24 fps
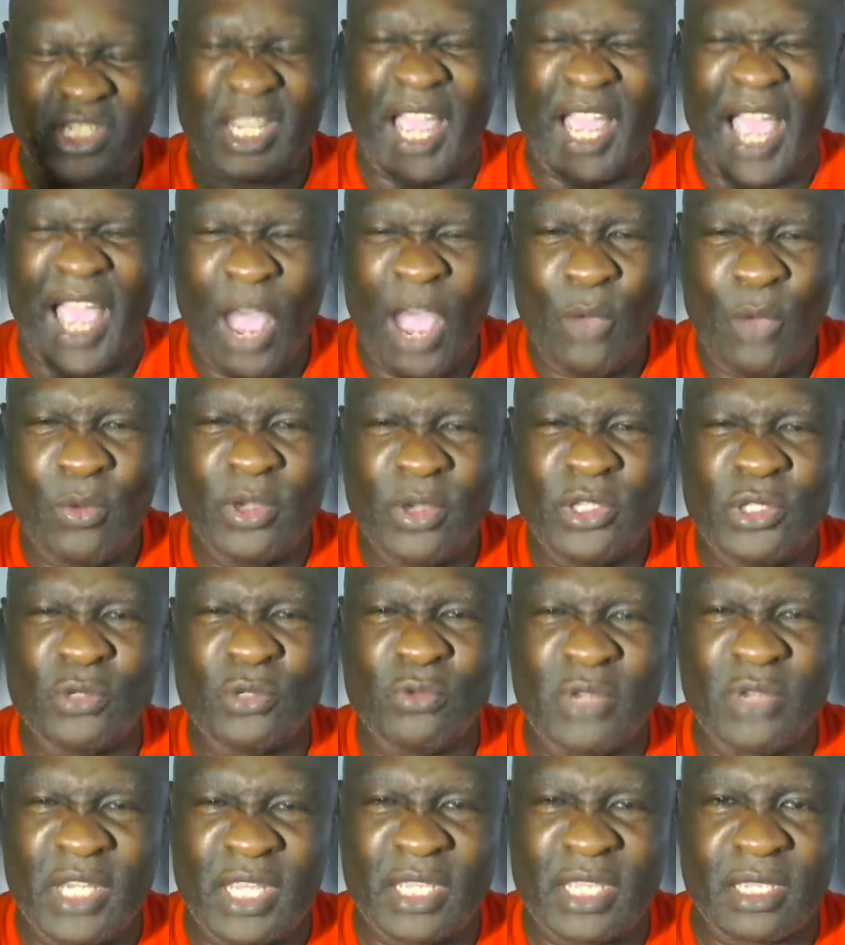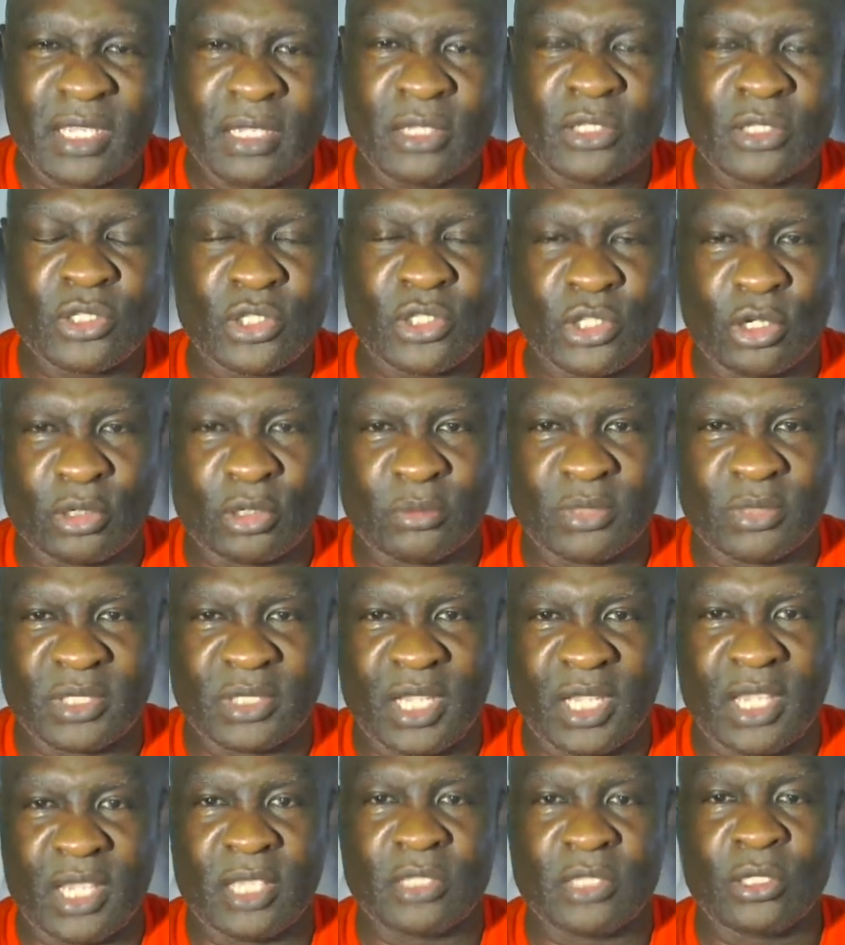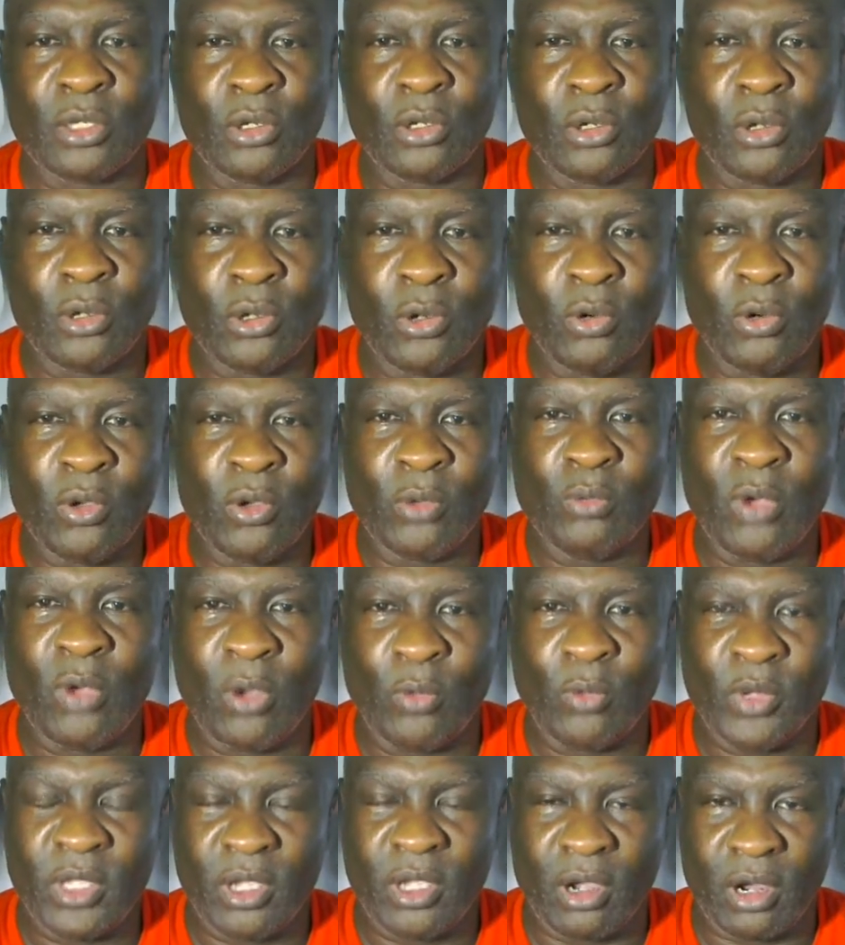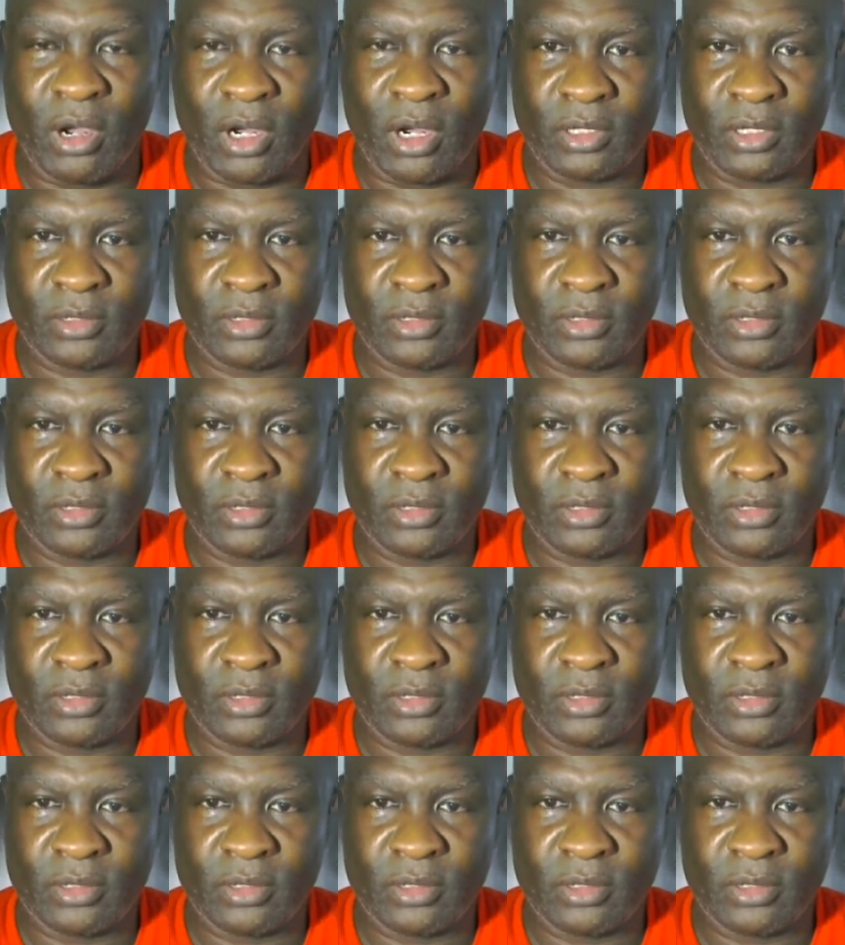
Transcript: to our unique circumstance, who and what we are.